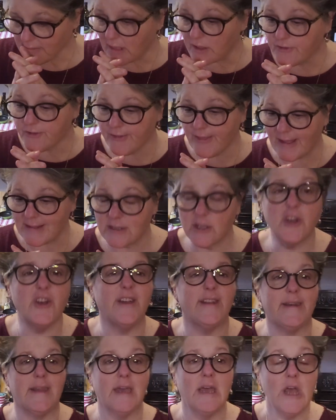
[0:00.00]
So that's
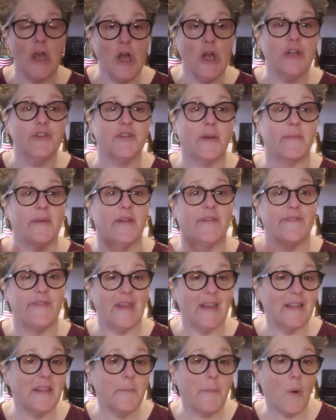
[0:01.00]
good. So I'm going to
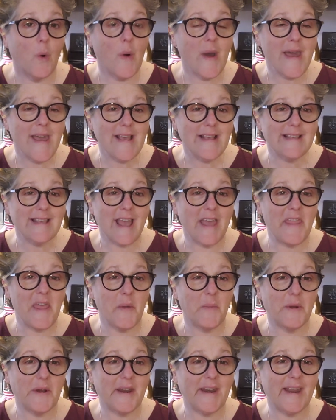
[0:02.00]
feed the boys, and
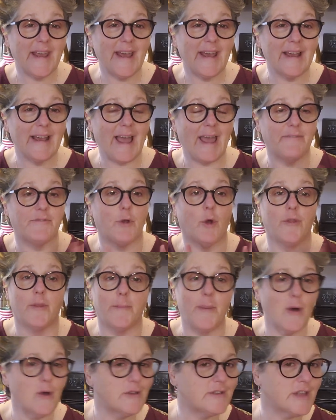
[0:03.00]
then I have to go to the
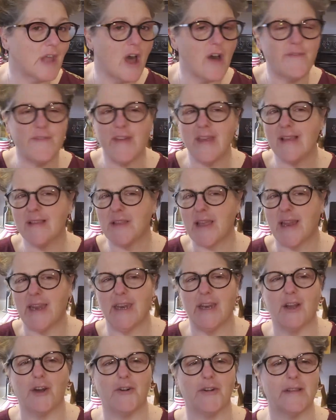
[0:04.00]
post office. I
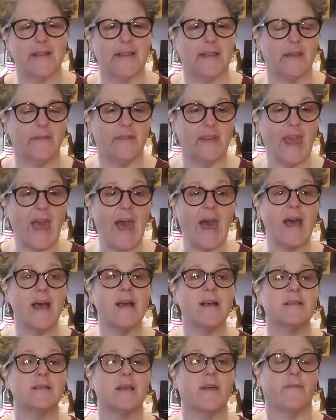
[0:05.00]
need to go to
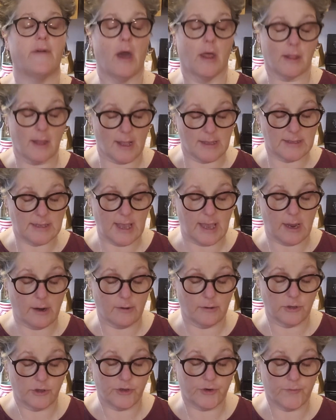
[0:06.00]
CVS. I've got lots of
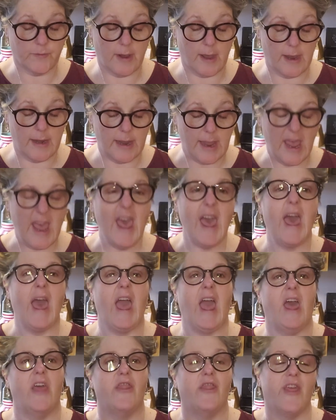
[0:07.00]
errands to run.
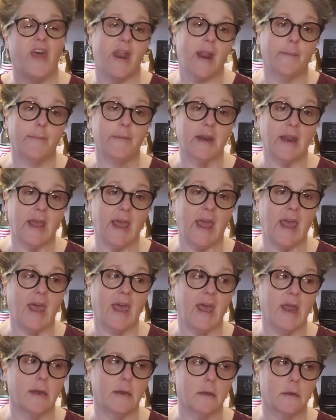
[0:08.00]
And then I'm going to
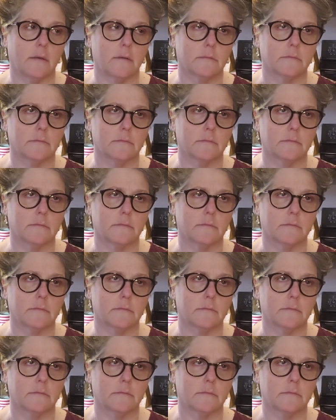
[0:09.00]
head